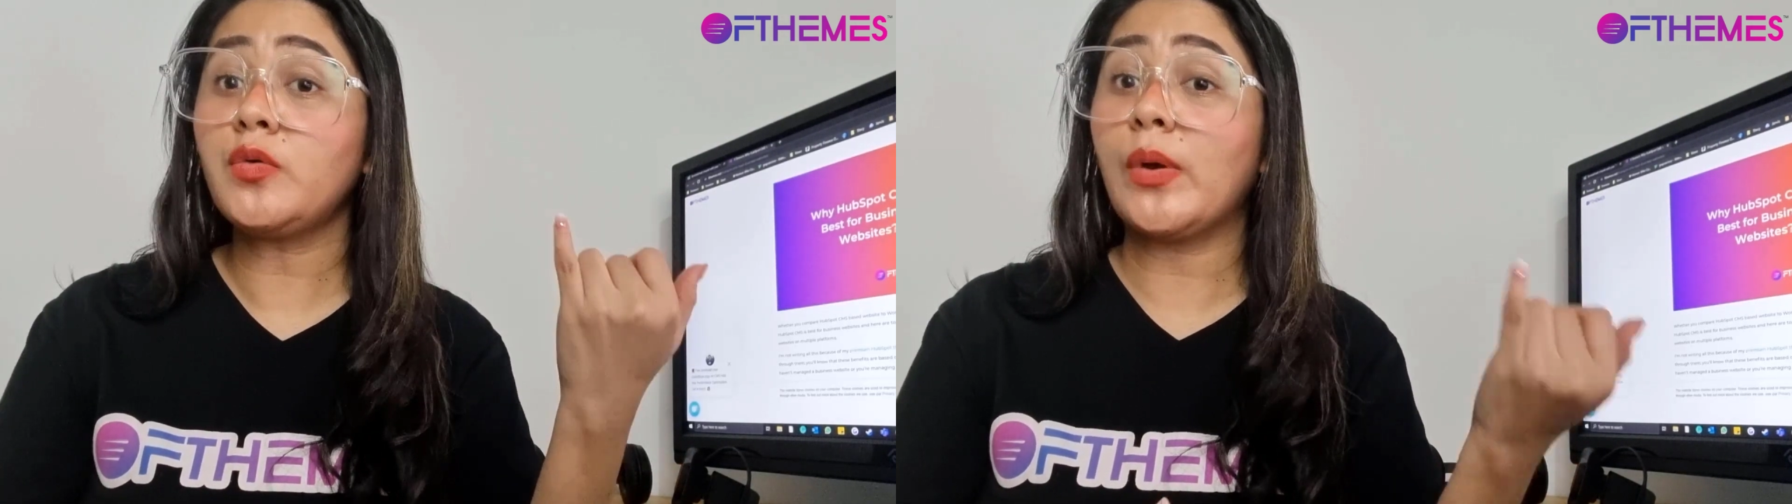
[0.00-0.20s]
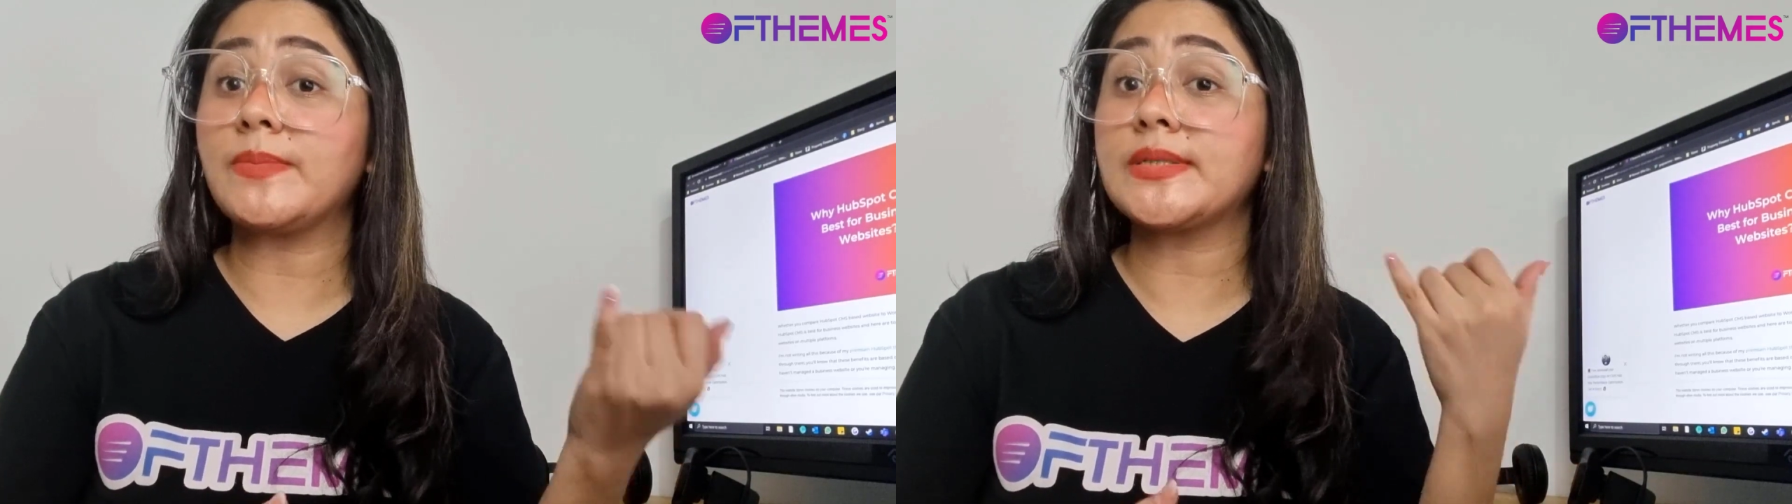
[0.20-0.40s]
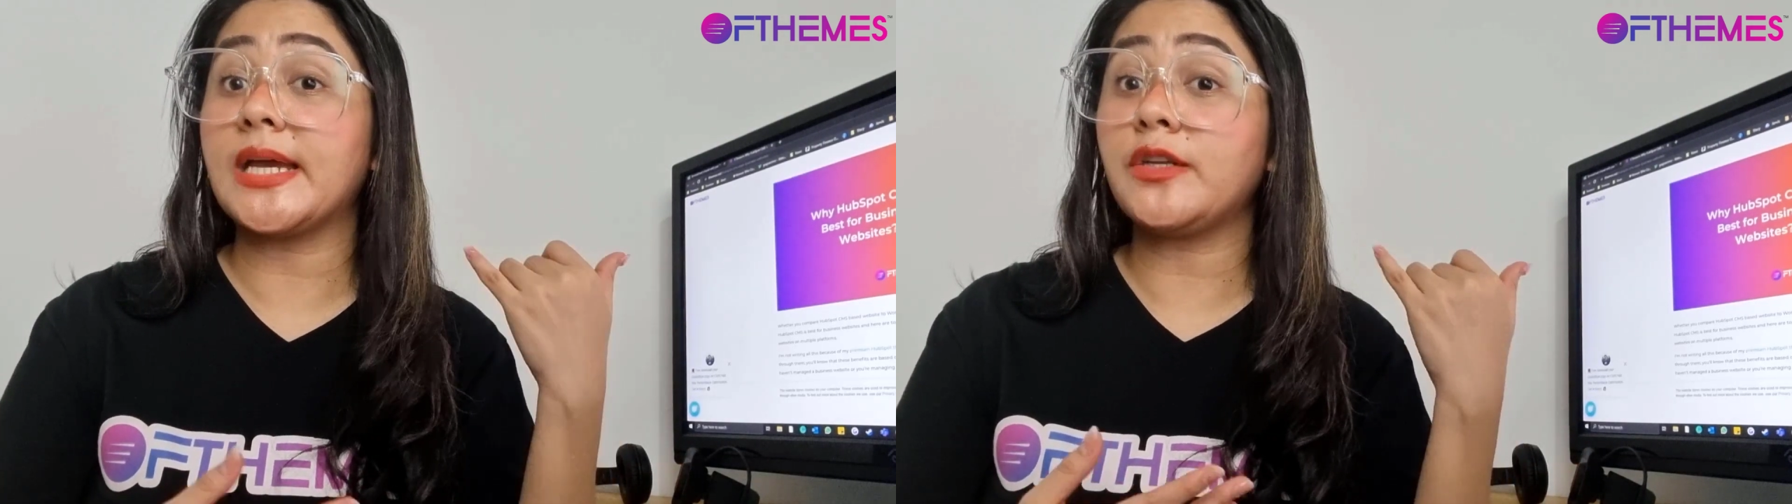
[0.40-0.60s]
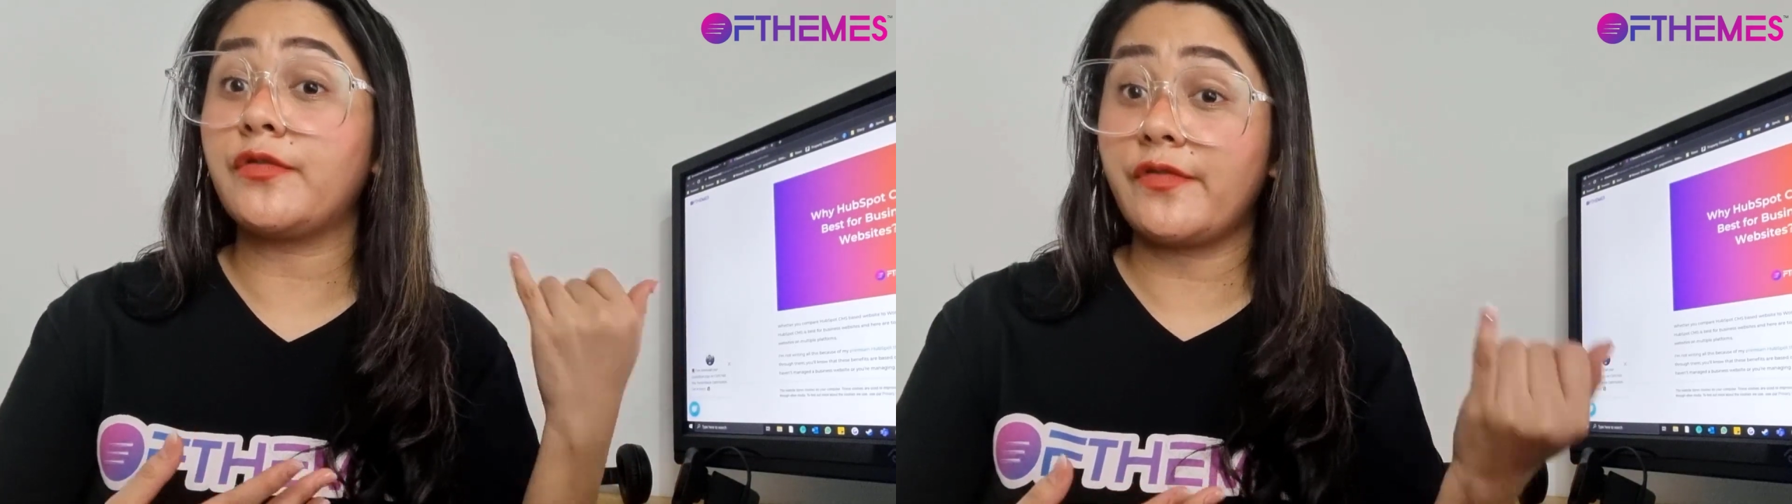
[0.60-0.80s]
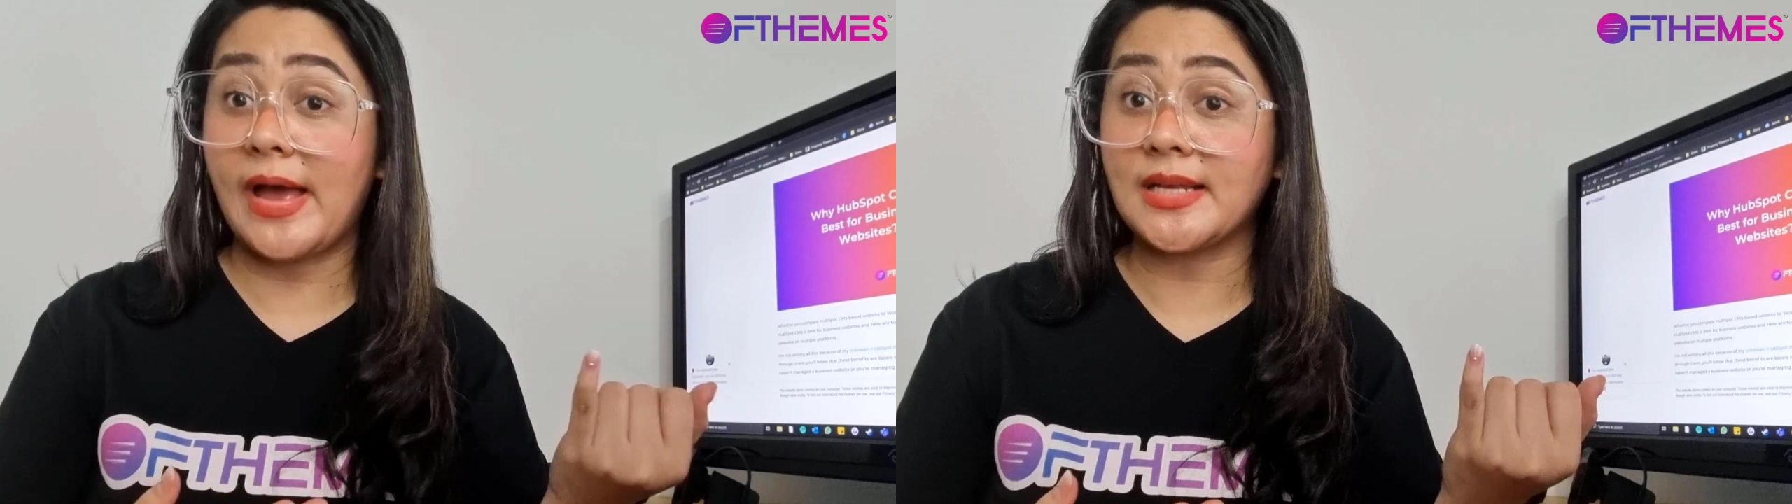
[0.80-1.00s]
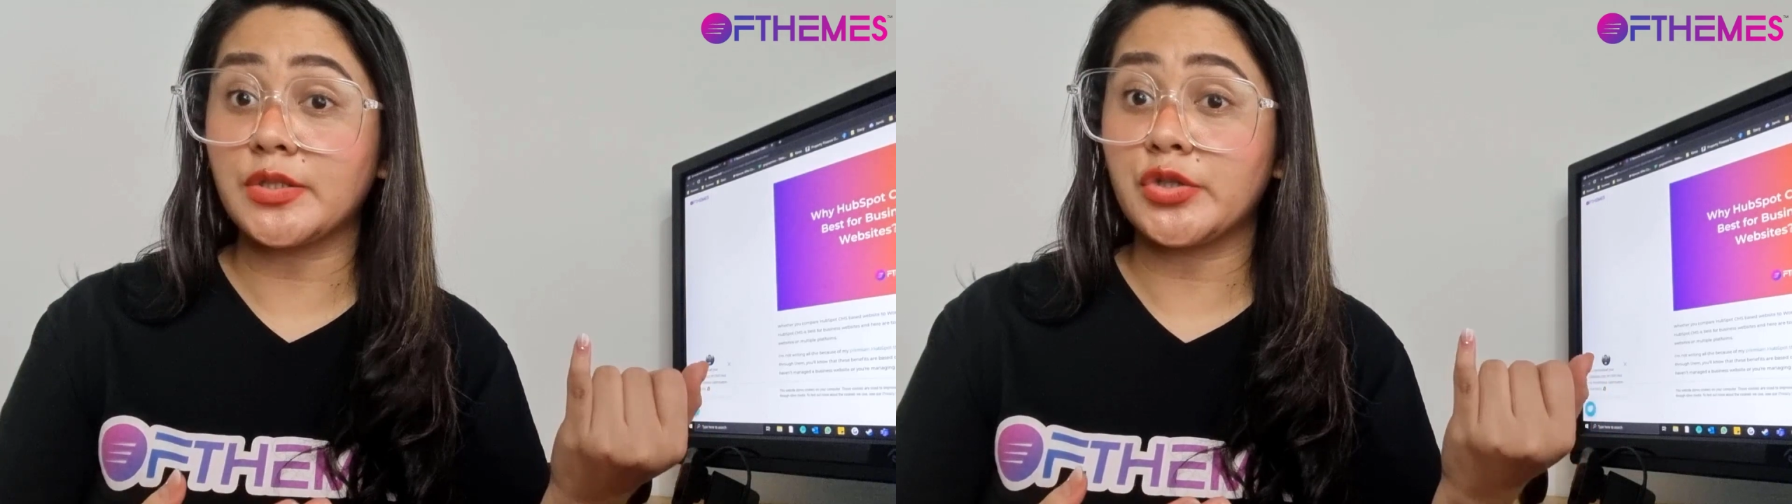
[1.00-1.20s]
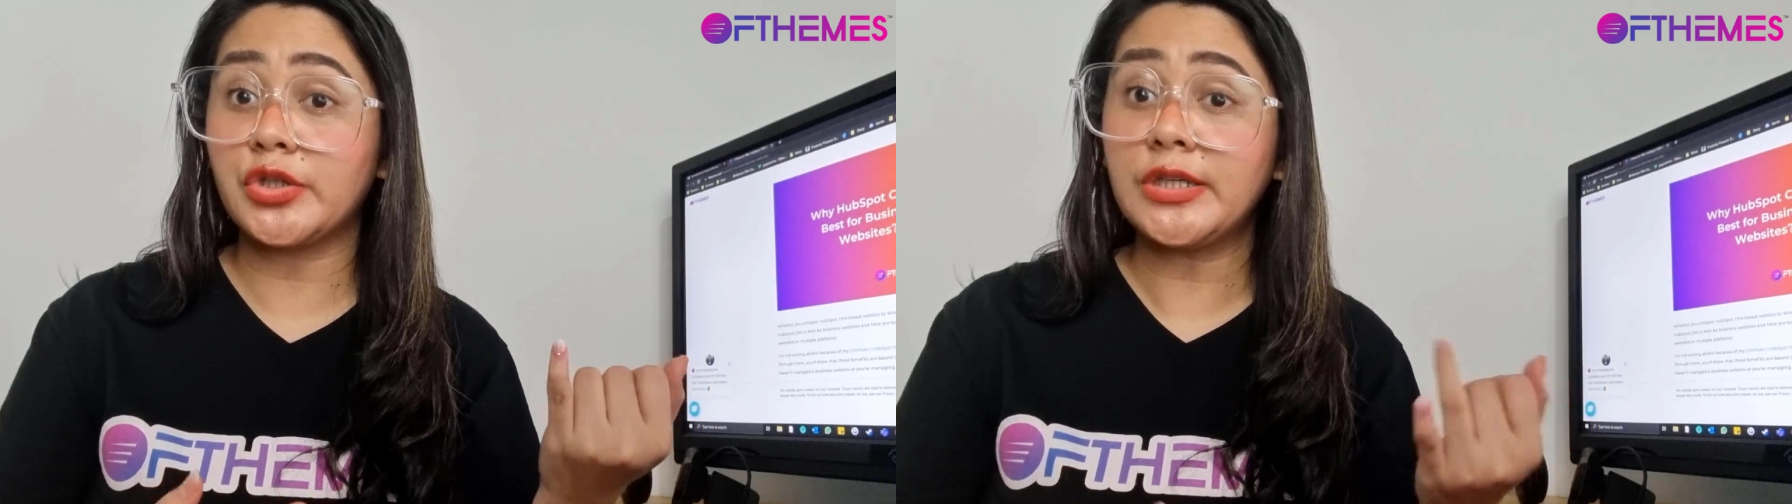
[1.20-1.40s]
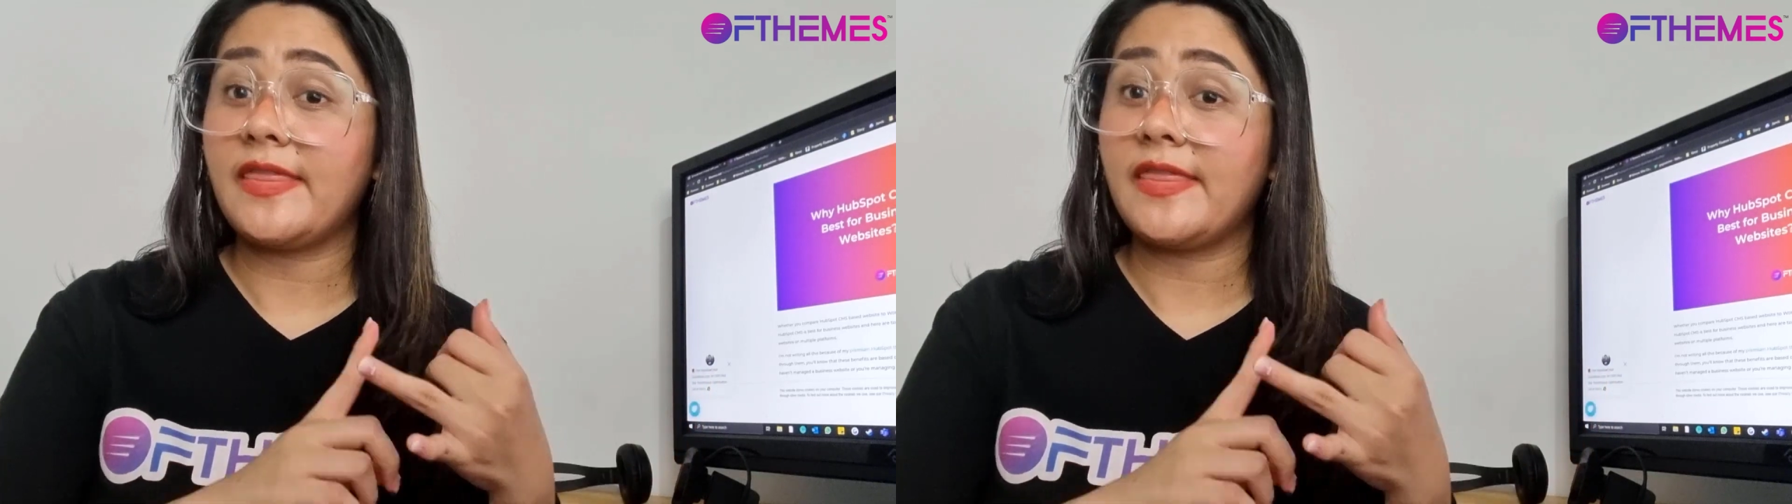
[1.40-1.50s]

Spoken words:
website faster,